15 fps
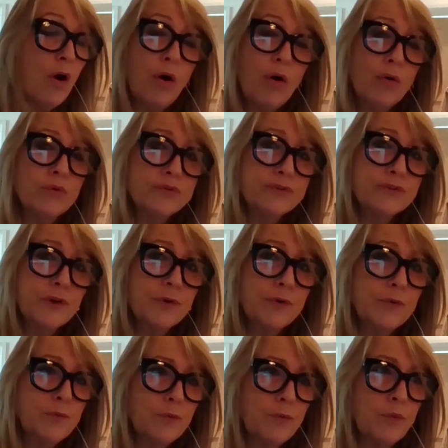
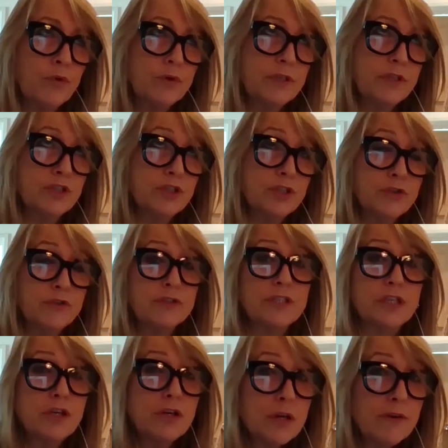Also, what insurers are
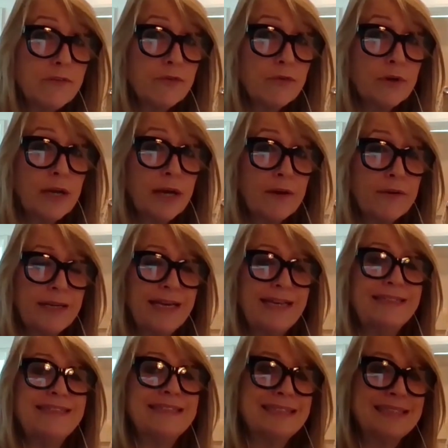looking for
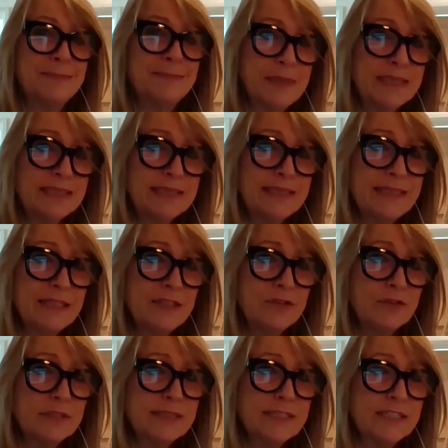nowadays is stability in your
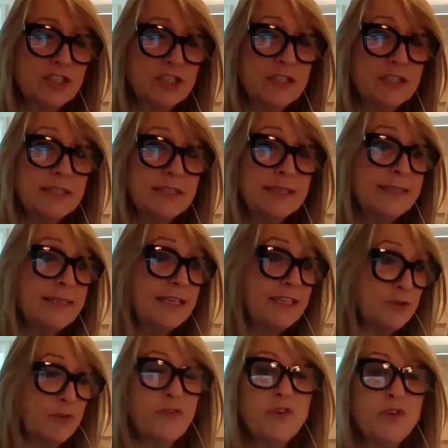condition.
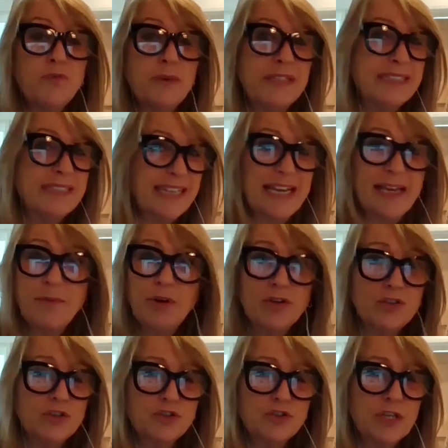So if you've been stable
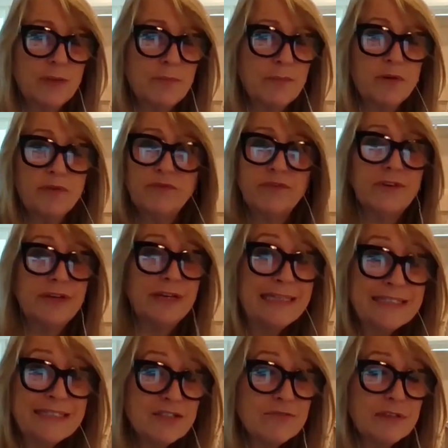on your treatment for at
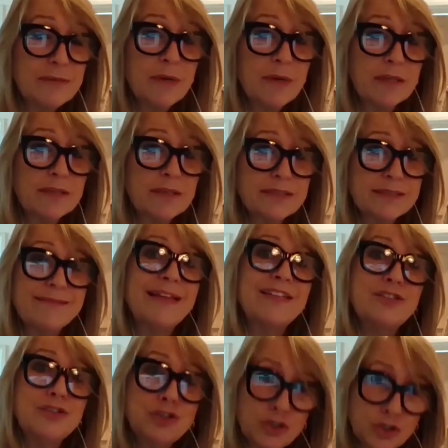least 3 months,
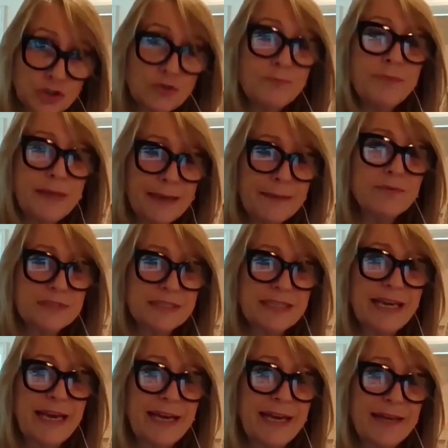then you should be able to
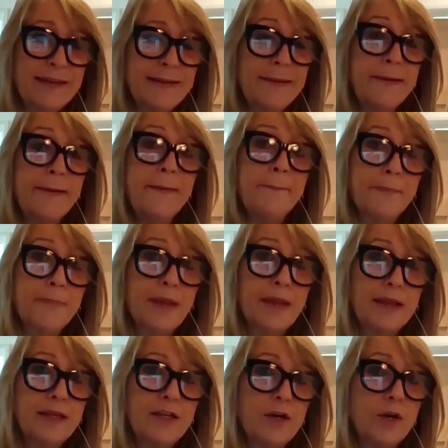get,
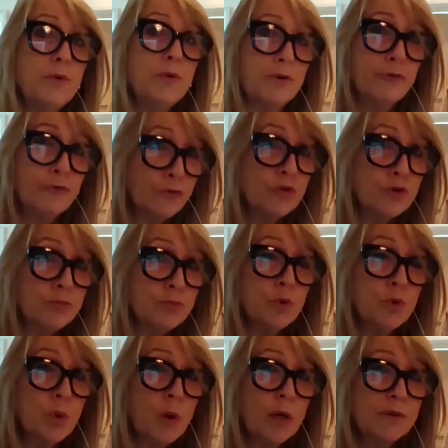an affordable
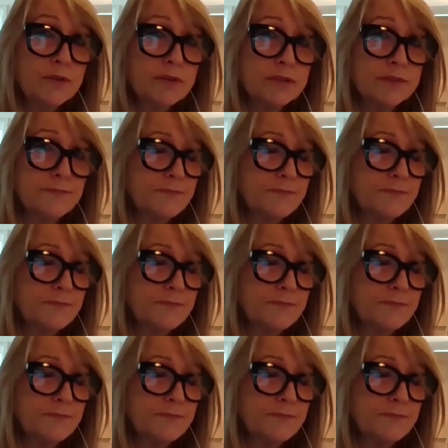quote.